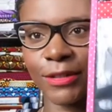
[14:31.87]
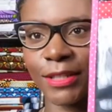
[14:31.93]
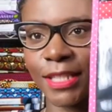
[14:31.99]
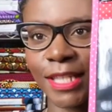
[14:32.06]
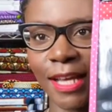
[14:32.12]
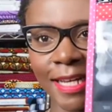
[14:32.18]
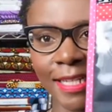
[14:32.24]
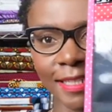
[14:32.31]

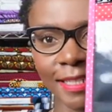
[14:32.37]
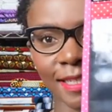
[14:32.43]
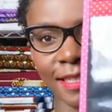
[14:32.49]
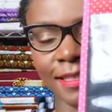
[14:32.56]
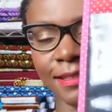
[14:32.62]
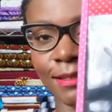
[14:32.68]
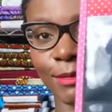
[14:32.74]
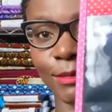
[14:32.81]
sizes
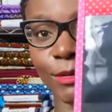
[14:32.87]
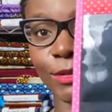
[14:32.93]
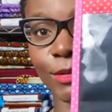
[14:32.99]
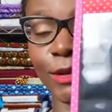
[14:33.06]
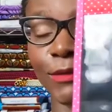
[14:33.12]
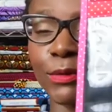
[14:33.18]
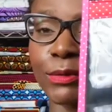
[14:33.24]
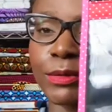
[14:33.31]
and so on and so
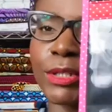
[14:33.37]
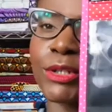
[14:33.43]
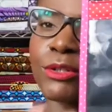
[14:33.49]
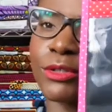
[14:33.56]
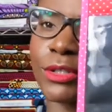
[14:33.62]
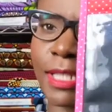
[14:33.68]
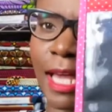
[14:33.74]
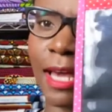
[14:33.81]
forth so you'll
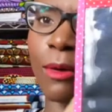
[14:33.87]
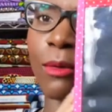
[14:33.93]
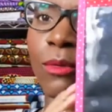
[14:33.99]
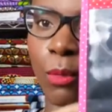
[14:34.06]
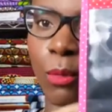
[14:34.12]
just get the